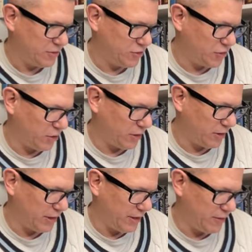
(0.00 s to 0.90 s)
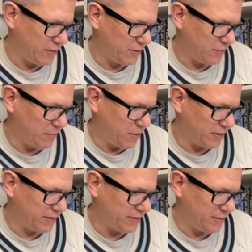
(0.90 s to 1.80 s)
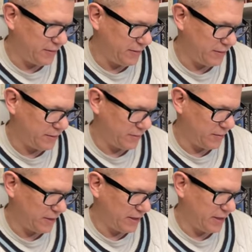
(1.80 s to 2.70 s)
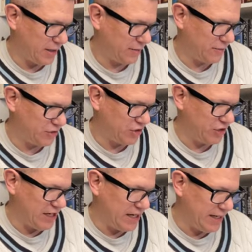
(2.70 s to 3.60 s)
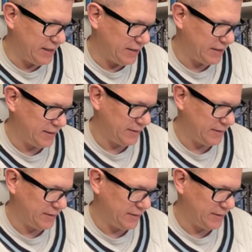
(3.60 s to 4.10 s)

Charlie or Martin or any other sheen.